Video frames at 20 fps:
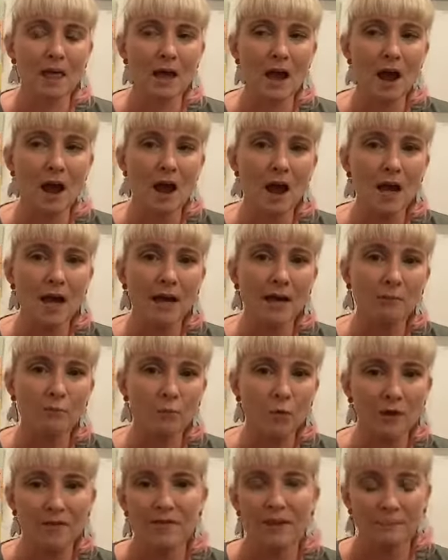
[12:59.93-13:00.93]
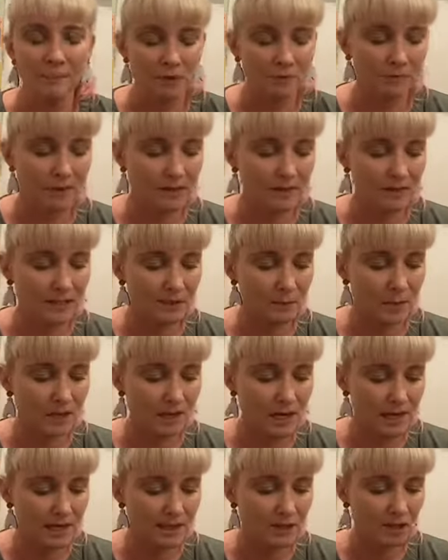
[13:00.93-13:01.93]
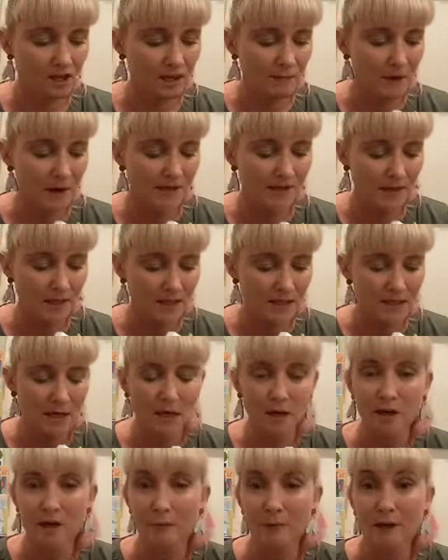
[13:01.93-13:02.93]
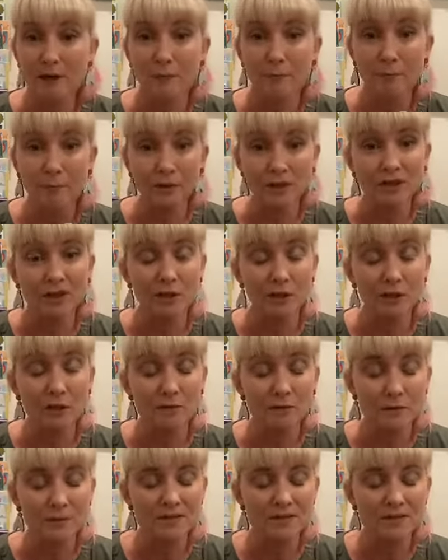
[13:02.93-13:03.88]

I want them to read this one next term. I think it's going to be a brilliant novel